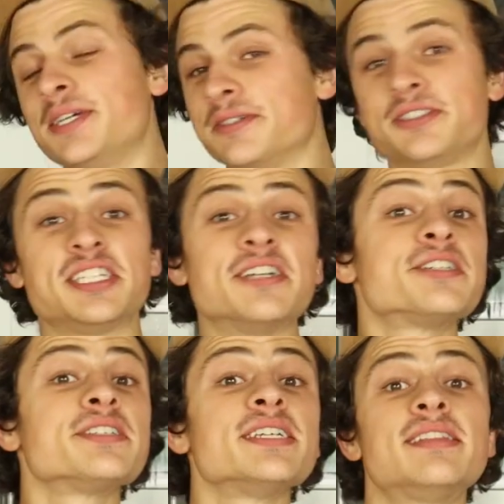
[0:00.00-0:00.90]
Yo,
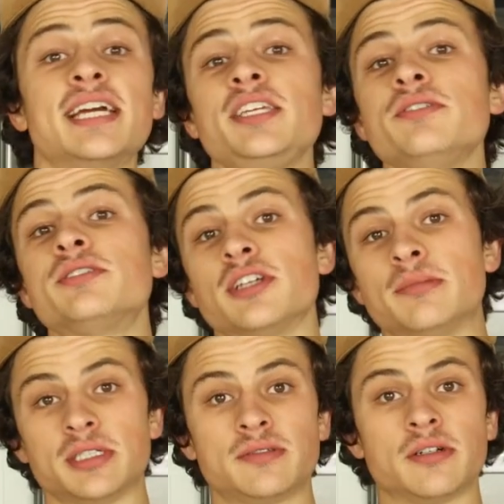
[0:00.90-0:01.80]
seriously, thank you so
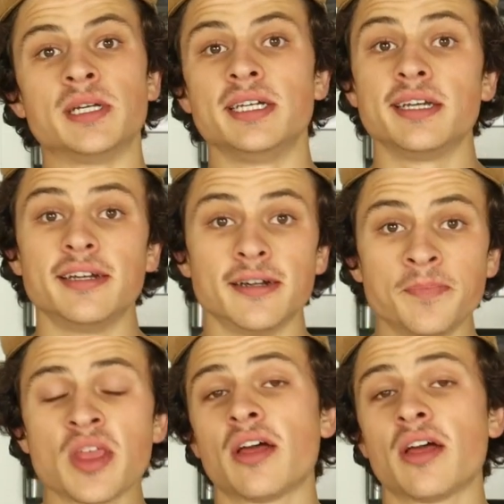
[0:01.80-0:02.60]
much for being here.